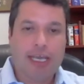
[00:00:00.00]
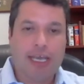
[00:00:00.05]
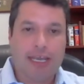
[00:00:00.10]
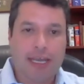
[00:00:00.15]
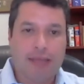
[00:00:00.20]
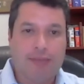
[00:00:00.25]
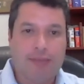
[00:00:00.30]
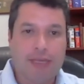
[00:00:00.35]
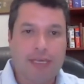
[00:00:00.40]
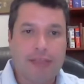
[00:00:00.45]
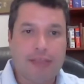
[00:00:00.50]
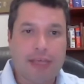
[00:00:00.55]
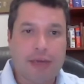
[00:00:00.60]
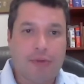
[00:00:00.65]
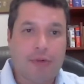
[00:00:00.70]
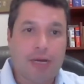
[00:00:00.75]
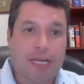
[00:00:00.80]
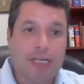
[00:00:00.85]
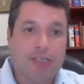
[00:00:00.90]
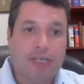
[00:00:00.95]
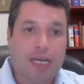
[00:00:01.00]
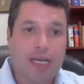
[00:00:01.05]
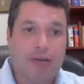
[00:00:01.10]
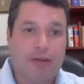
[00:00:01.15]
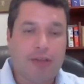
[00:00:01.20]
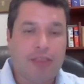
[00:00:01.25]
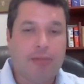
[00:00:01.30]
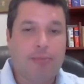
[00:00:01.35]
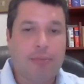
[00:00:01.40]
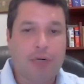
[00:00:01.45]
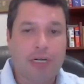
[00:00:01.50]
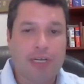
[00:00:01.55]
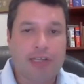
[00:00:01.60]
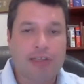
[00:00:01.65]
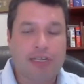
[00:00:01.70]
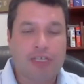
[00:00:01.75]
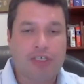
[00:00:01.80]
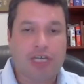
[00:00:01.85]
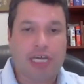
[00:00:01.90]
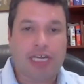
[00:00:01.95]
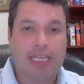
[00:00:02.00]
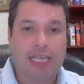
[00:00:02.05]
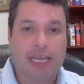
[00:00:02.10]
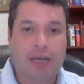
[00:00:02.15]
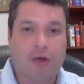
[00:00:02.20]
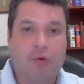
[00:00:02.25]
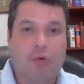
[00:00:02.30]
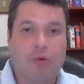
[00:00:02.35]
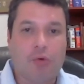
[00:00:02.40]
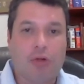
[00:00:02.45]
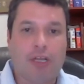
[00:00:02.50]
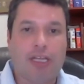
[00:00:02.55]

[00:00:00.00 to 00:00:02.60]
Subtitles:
And I think that what I try to do in the book is I try to lay out,